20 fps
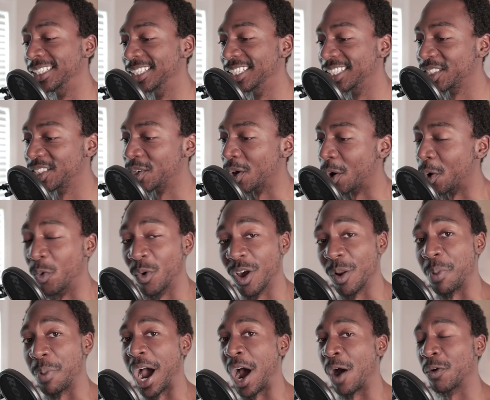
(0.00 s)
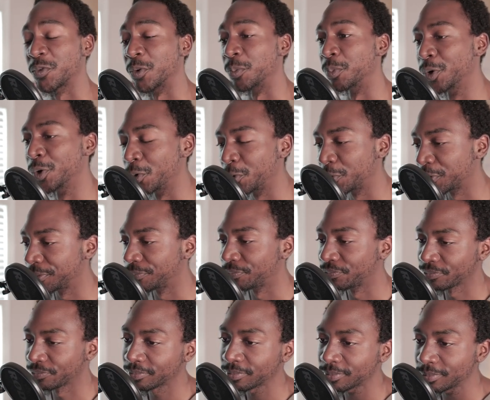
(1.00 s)
you know, what a powerful move,
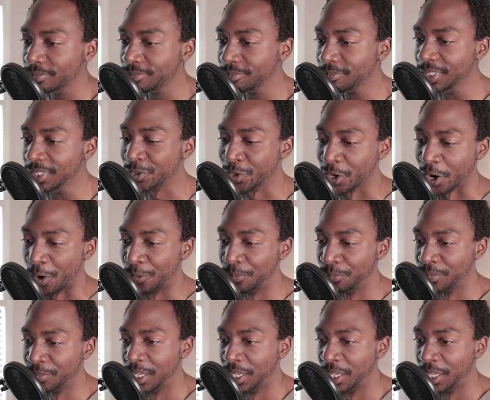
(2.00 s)
you know.